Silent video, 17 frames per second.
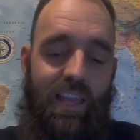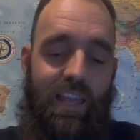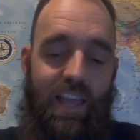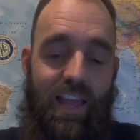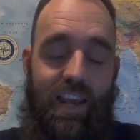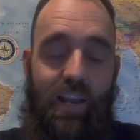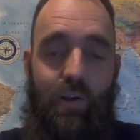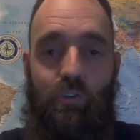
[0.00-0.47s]

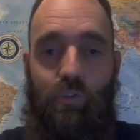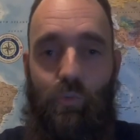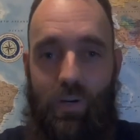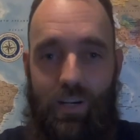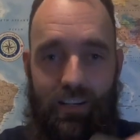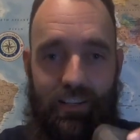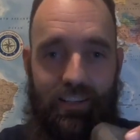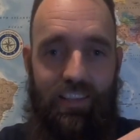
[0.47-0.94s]
And I was
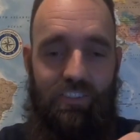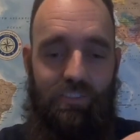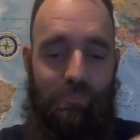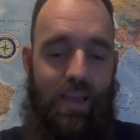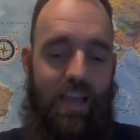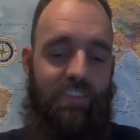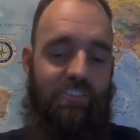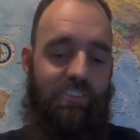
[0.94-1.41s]
wearing this
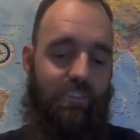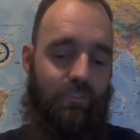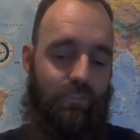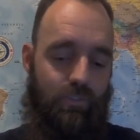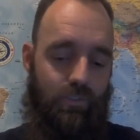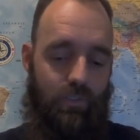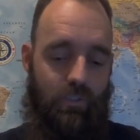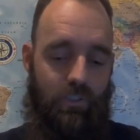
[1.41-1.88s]
mask
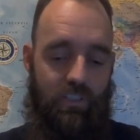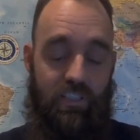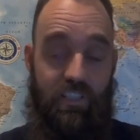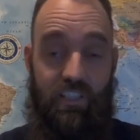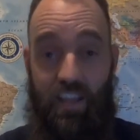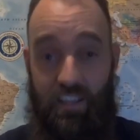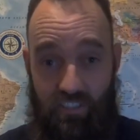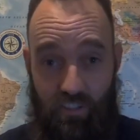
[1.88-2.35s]
for
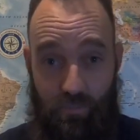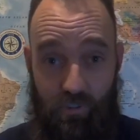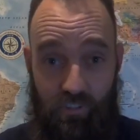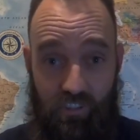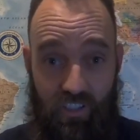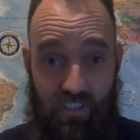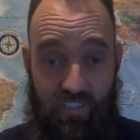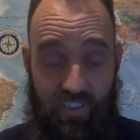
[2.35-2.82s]

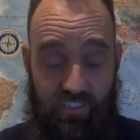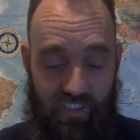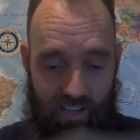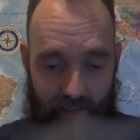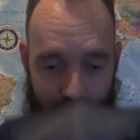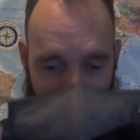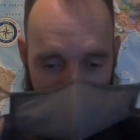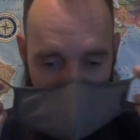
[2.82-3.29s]
90% of the
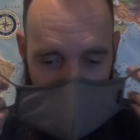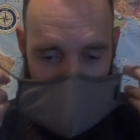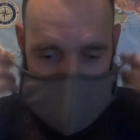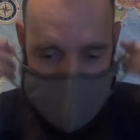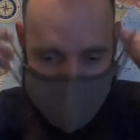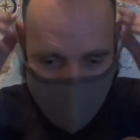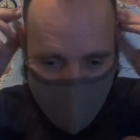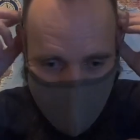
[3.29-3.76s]
time.
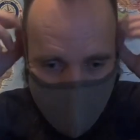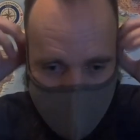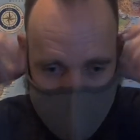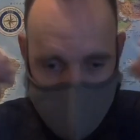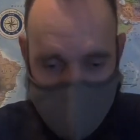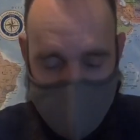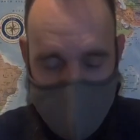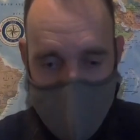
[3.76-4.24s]

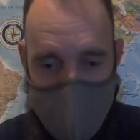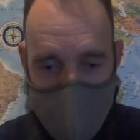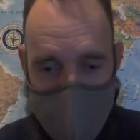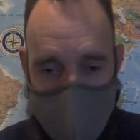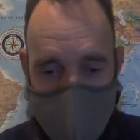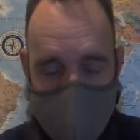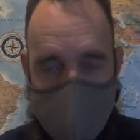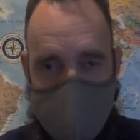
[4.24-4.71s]
So that
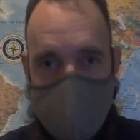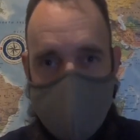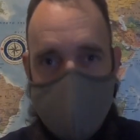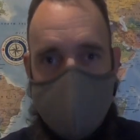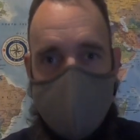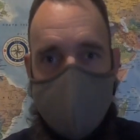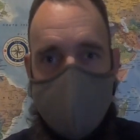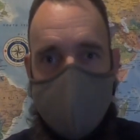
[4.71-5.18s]
was
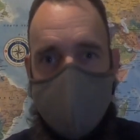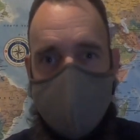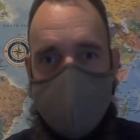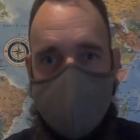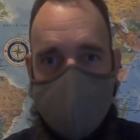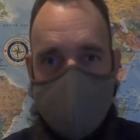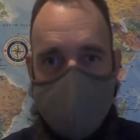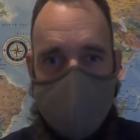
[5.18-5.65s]

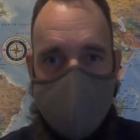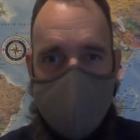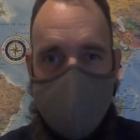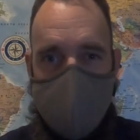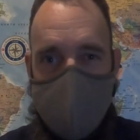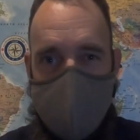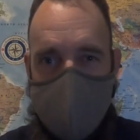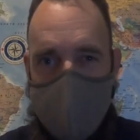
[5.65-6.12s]

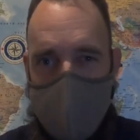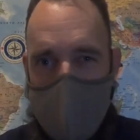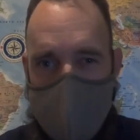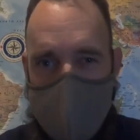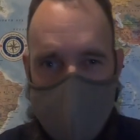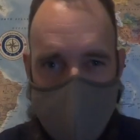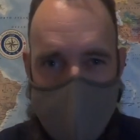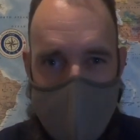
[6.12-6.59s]

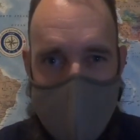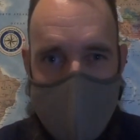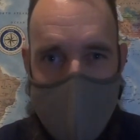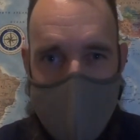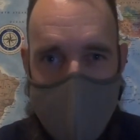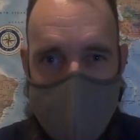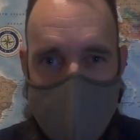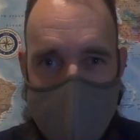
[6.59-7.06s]
about 12
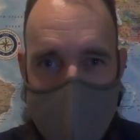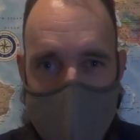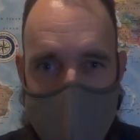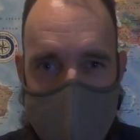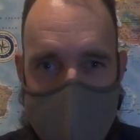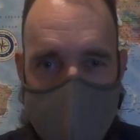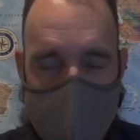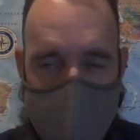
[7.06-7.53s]
hours a
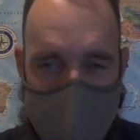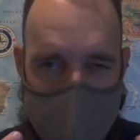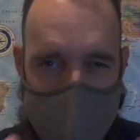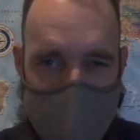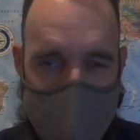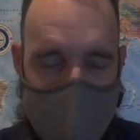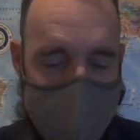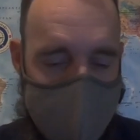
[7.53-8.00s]
day
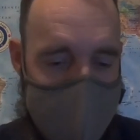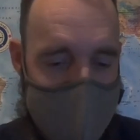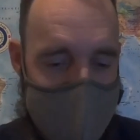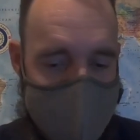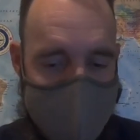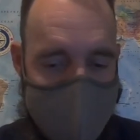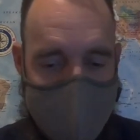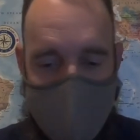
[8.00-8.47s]
wearing this
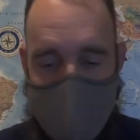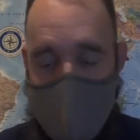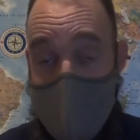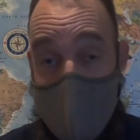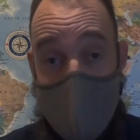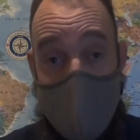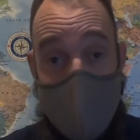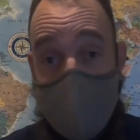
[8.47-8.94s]
mask.
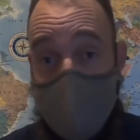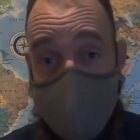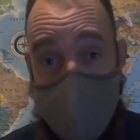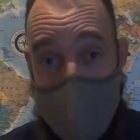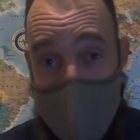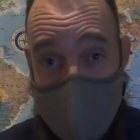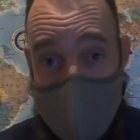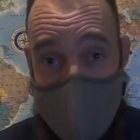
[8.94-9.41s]
I didn't
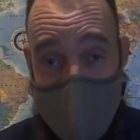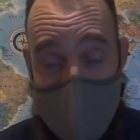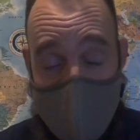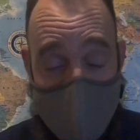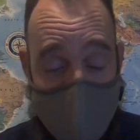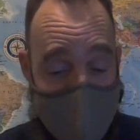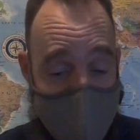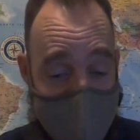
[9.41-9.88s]
pass
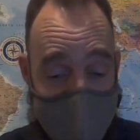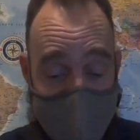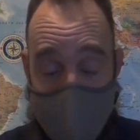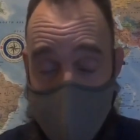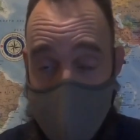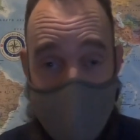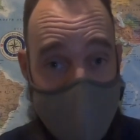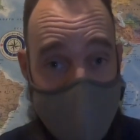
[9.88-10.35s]
out. I
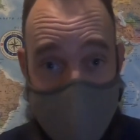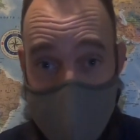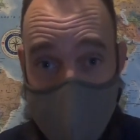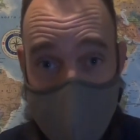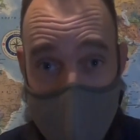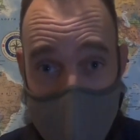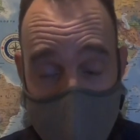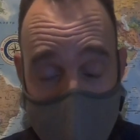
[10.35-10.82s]
don't think it's a
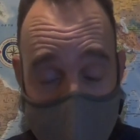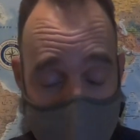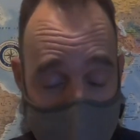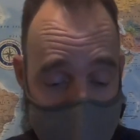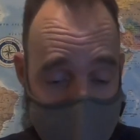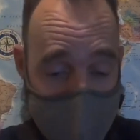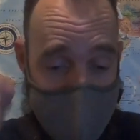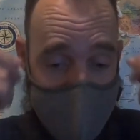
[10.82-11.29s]
problem
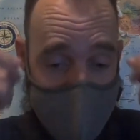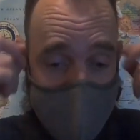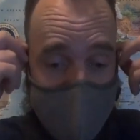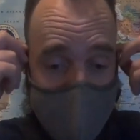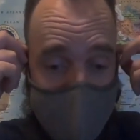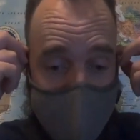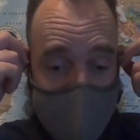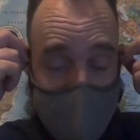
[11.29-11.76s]
with
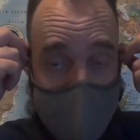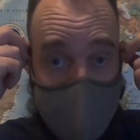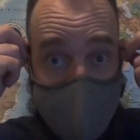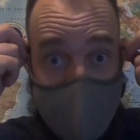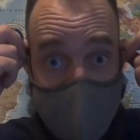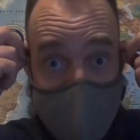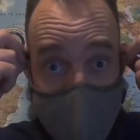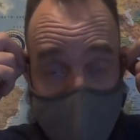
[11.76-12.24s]

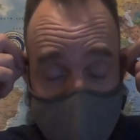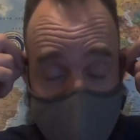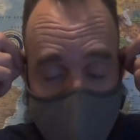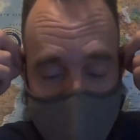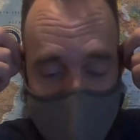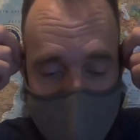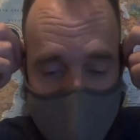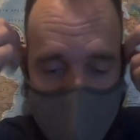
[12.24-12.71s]
carbon
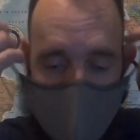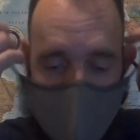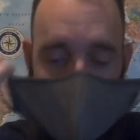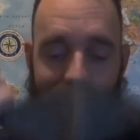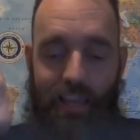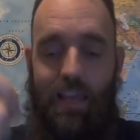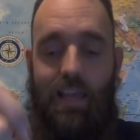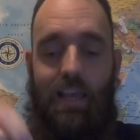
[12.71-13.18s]
dioxide.
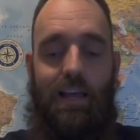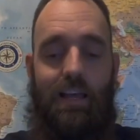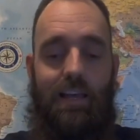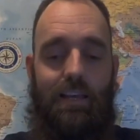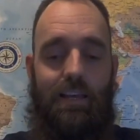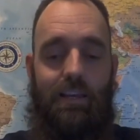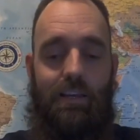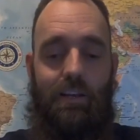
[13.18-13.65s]

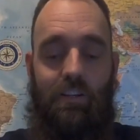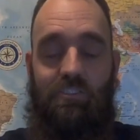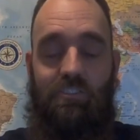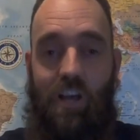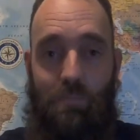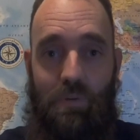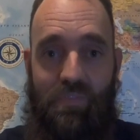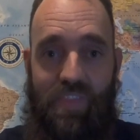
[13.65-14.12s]
On
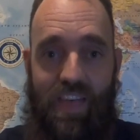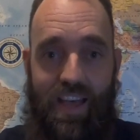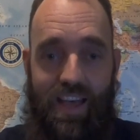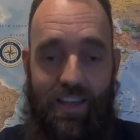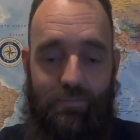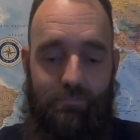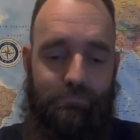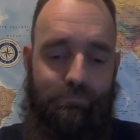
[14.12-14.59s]
top of that,